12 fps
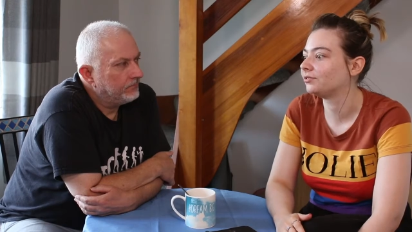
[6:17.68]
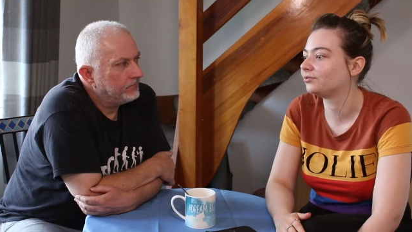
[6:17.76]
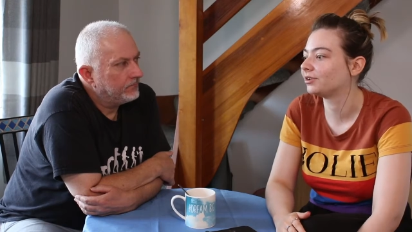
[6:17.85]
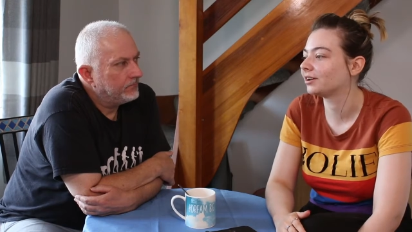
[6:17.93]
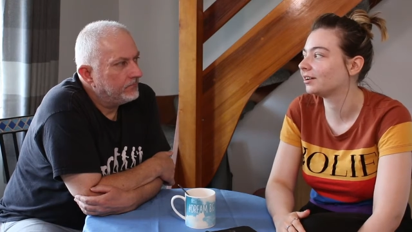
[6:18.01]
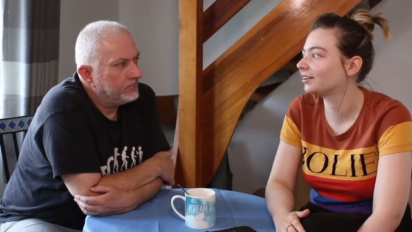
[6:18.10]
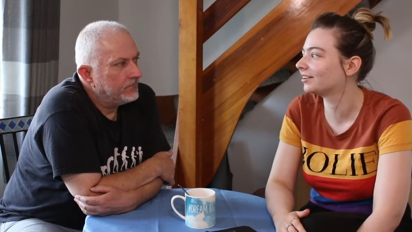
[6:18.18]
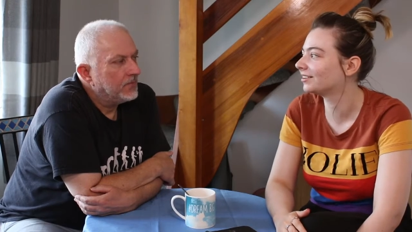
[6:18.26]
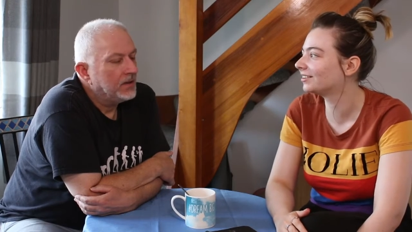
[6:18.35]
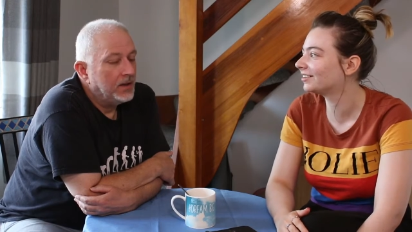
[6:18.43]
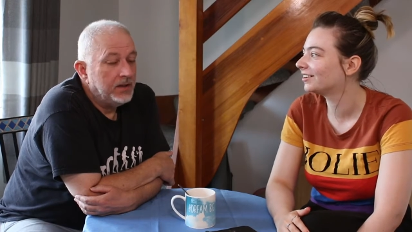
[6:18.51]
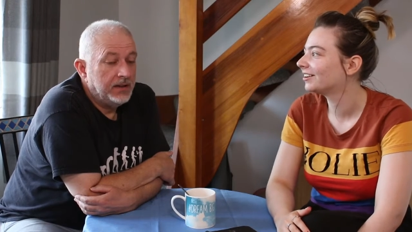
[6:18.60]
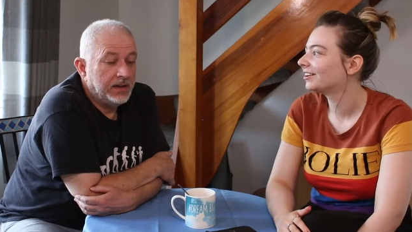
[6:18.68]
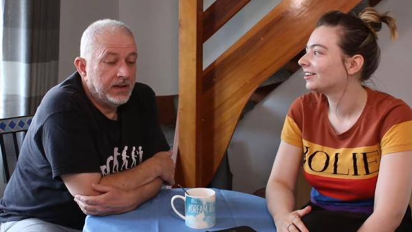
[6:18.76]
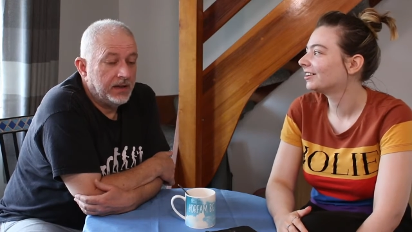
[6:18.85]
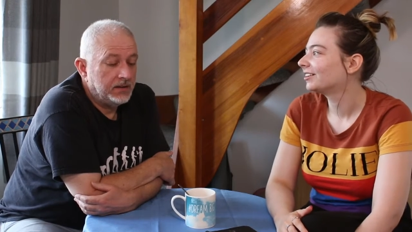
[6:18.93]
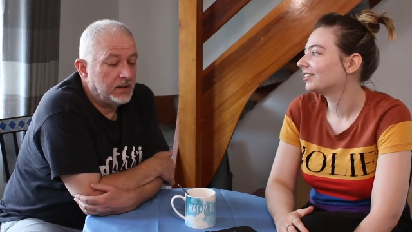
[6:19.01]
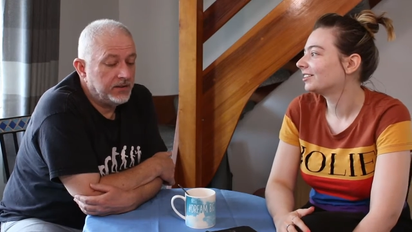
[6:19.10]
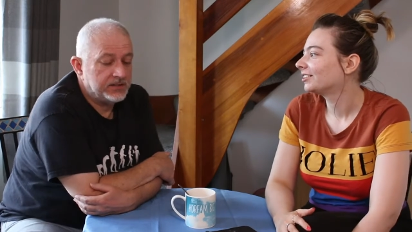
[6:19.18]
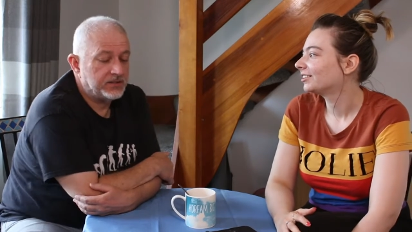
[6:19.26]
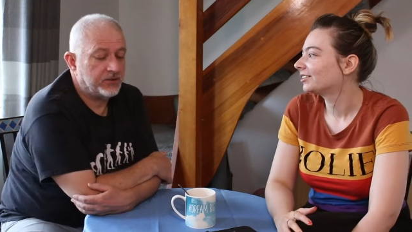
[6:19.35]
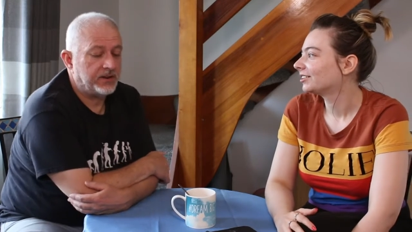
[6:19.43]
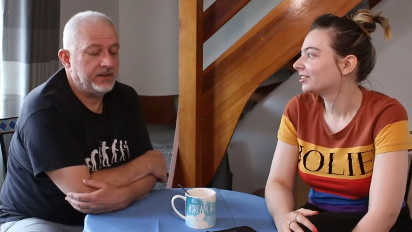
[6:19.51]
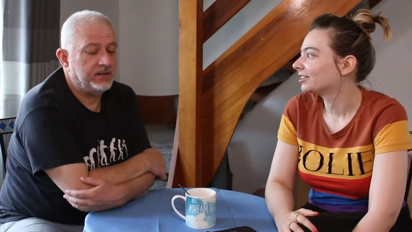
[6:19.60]
Speaker 1: fit.
Speaker 2: yeah, no, it's
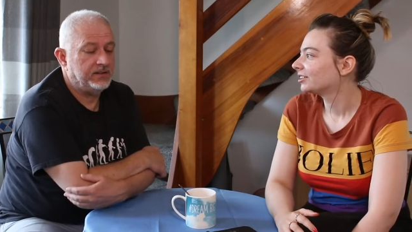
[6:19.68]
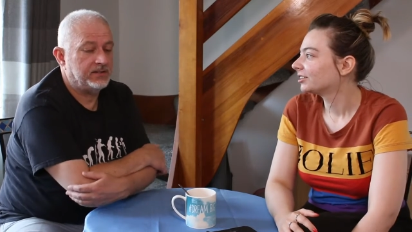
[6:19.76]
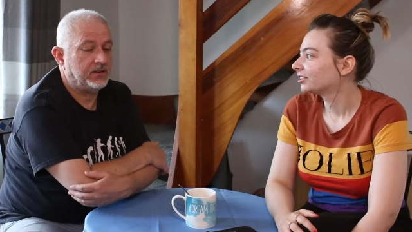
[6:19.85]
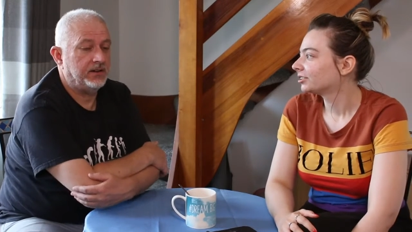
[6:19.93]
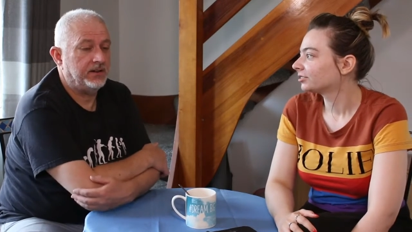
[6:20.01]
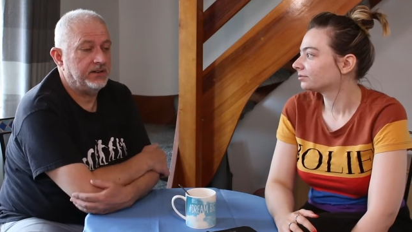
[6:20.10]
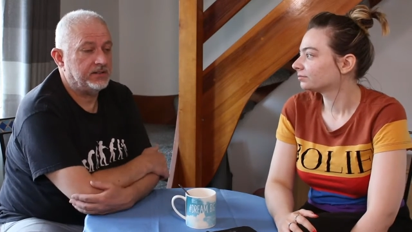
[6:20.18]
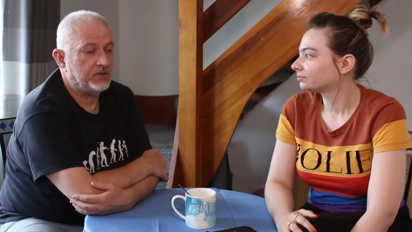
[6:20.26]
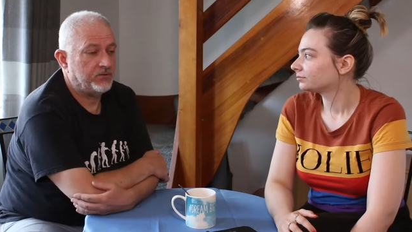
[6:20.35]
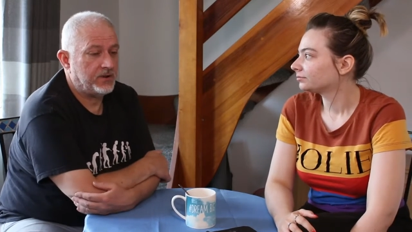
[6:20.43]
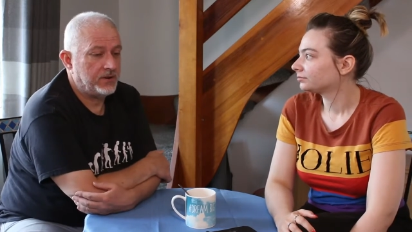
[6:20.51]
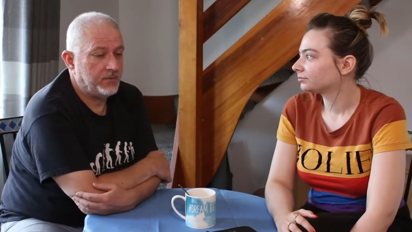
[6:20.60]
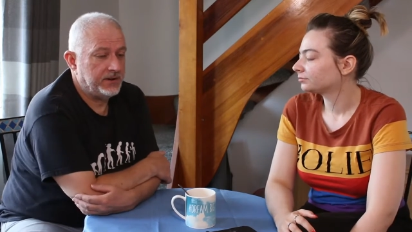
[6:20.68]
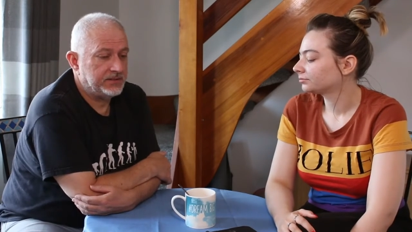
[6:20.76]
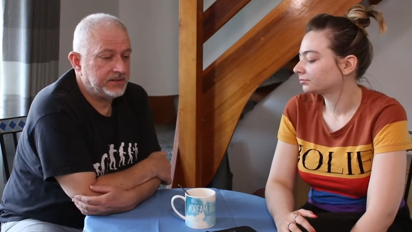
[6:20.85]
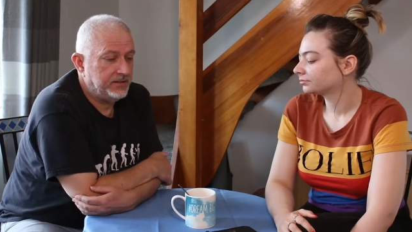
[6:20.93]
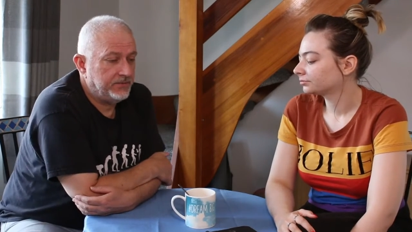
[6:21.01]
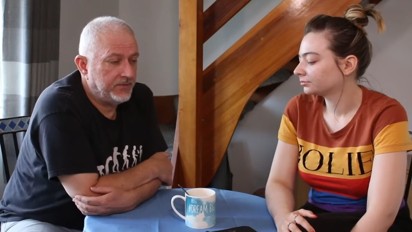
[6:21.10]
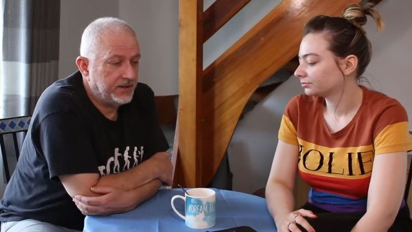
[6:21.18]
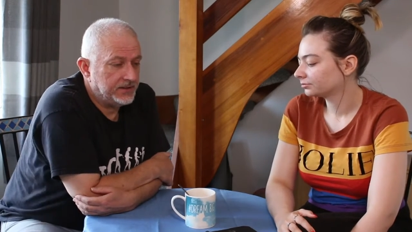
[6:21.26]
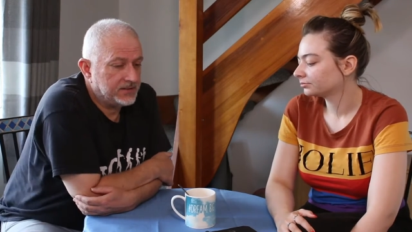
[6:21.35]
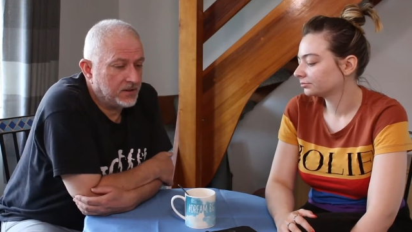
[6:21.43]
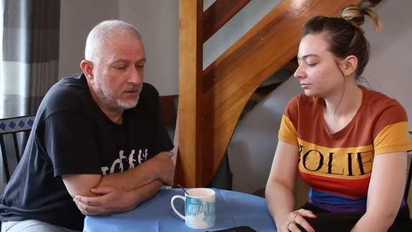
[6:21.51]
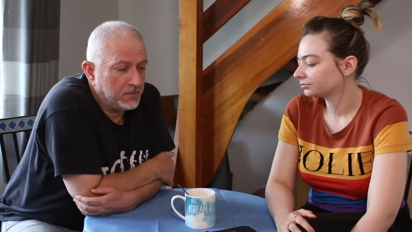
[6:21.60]
a great cycling is a great way to keep
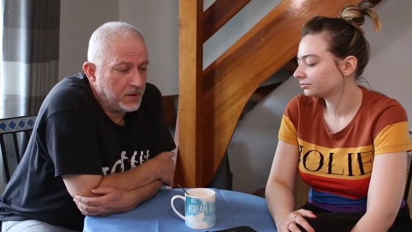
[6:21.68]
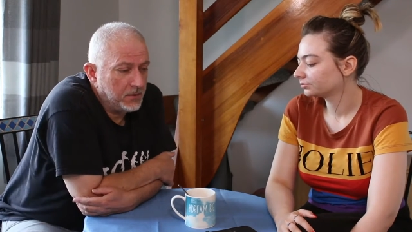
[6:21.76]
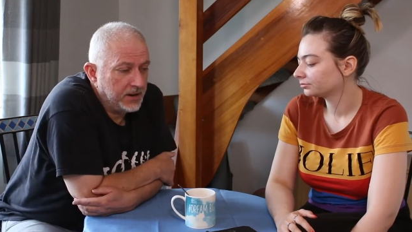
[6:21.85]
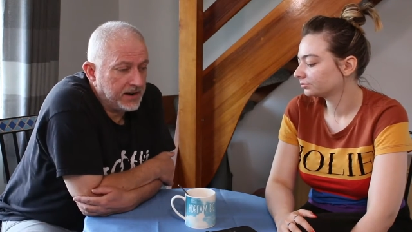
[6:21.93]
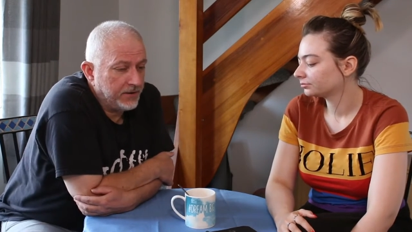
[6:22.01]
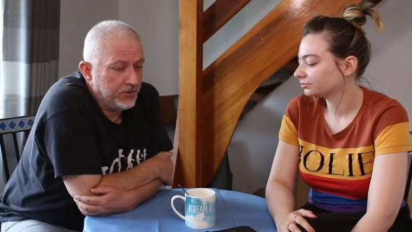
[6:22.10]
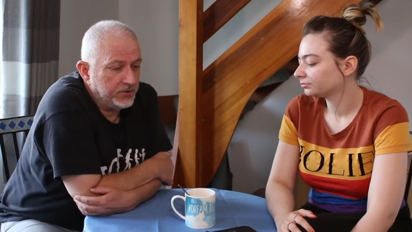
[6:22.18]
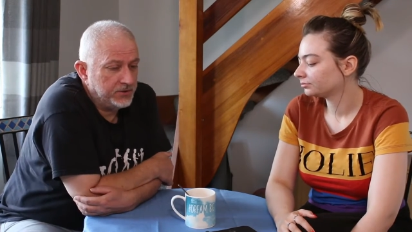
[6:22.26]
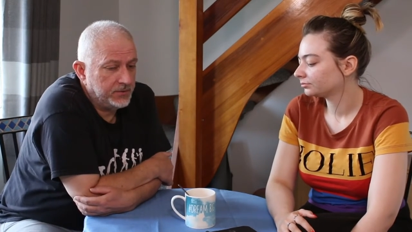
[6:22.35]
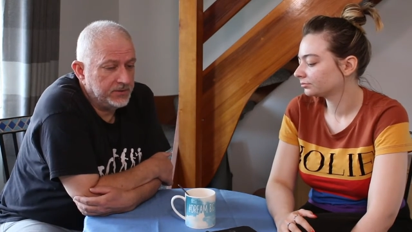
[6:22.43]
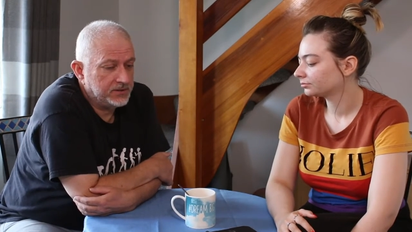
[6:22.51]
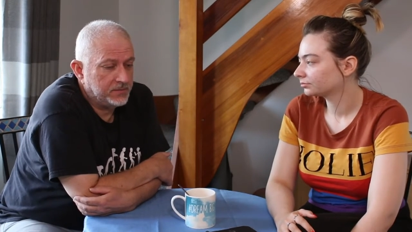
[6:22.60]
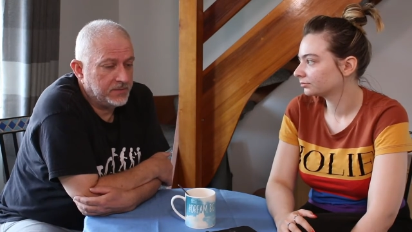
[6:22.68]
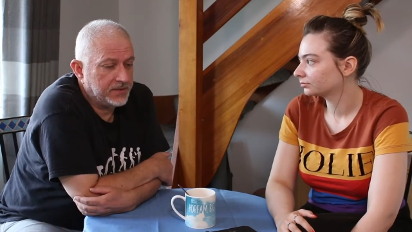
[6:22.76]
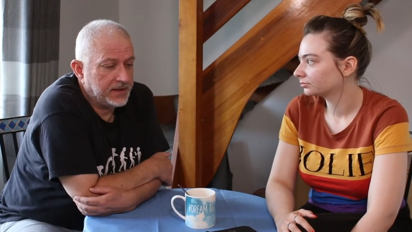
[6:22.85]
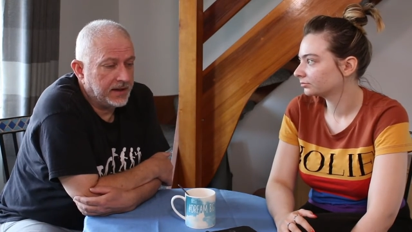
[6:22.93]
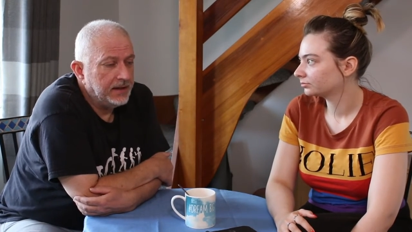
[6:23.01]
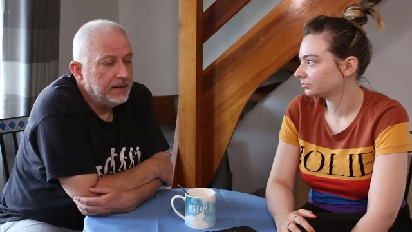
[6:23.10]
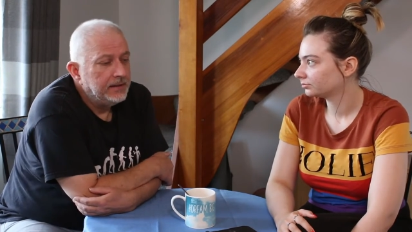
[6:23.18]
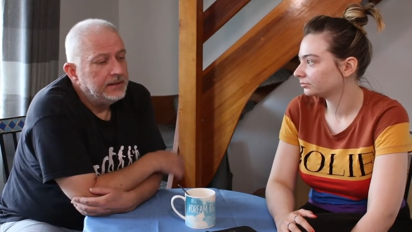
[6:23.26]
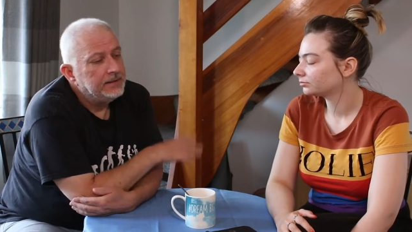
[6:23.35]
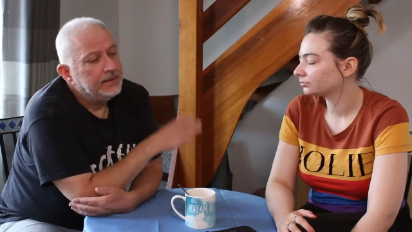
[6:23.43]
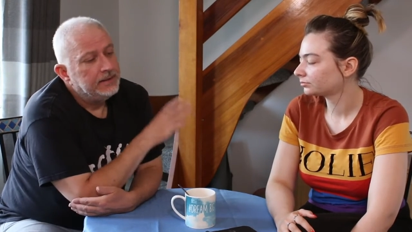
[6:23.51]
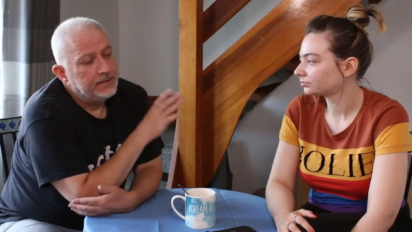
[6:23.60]
fit. So I'm, I'm going to carry on doing some of that.
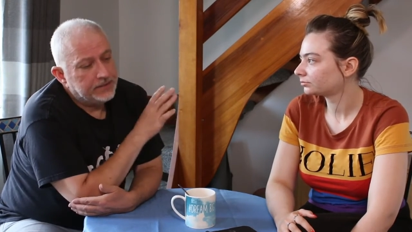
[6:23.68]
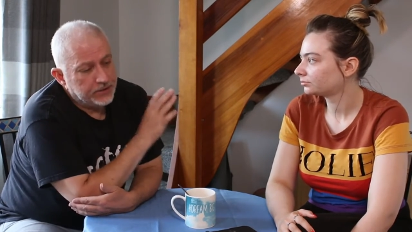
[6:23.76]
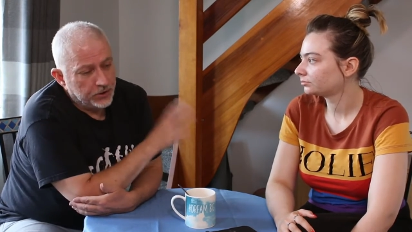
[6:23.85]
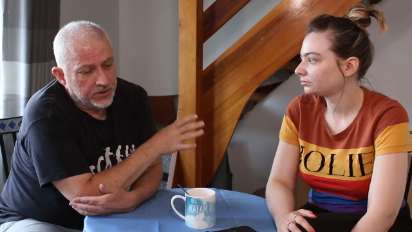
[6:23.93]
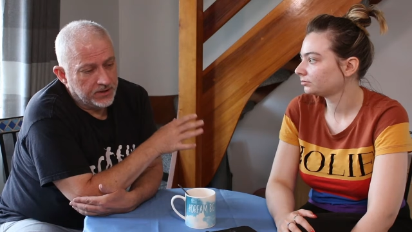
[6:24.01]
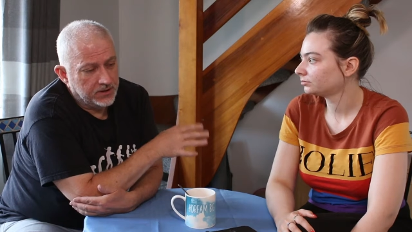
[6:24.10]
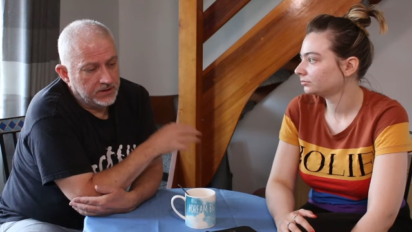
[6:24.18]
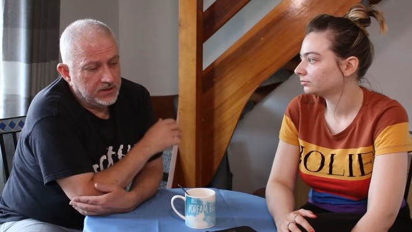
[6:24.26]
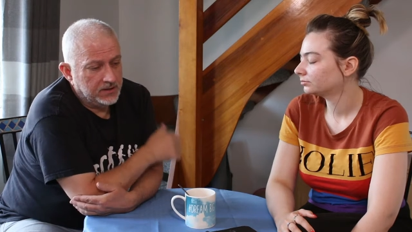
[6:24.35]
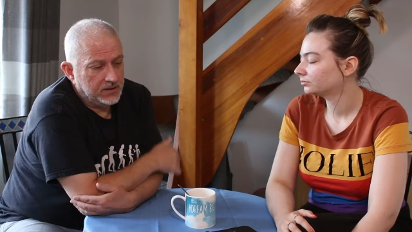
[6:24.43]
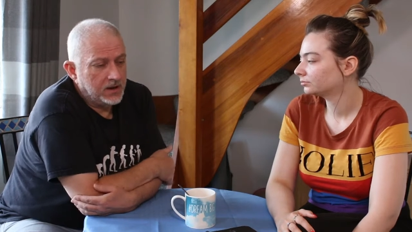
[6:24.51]
The other